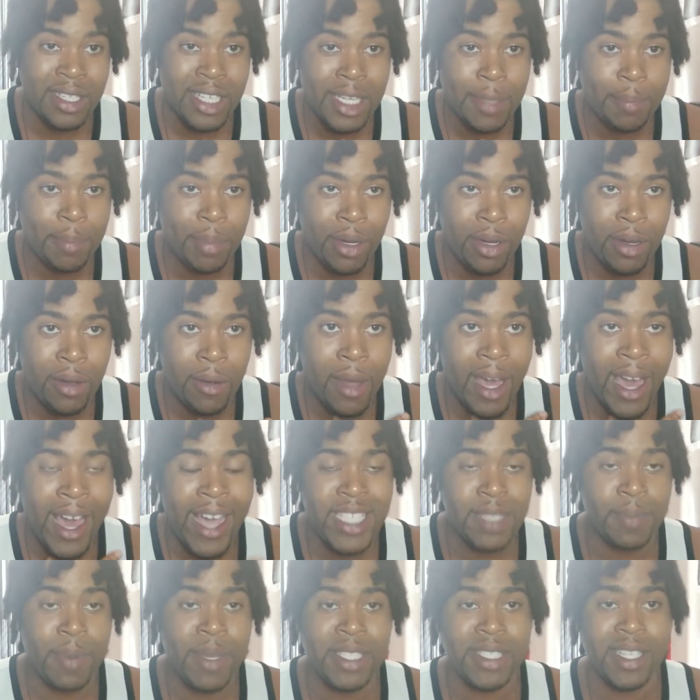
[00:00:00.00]
deeper
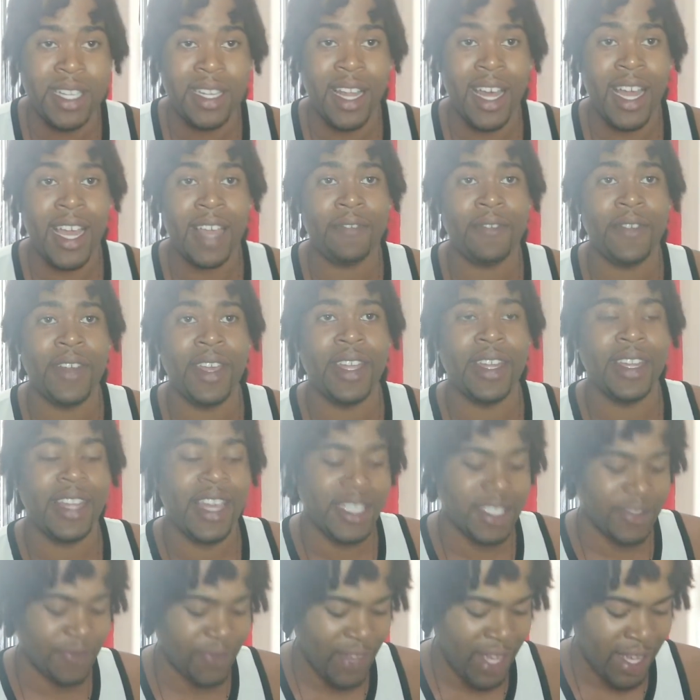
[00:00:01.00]
aspects of life, and
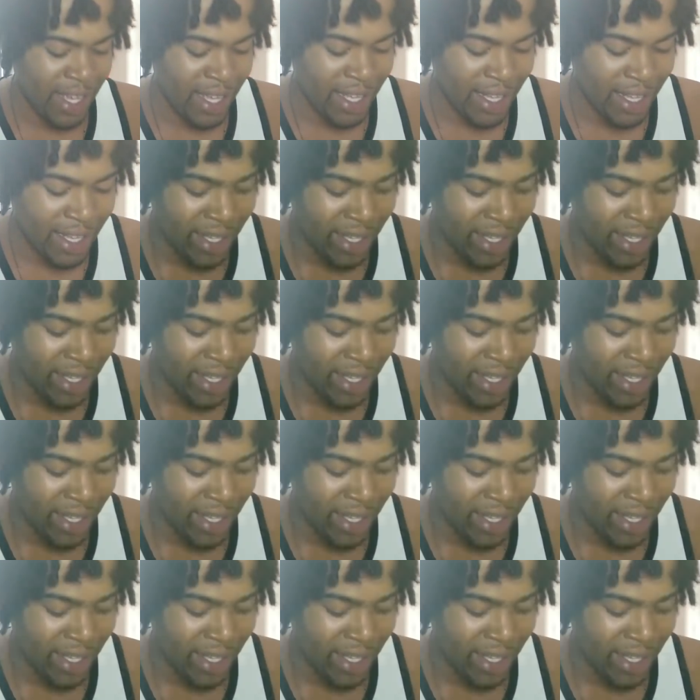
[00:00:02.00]
that's fine.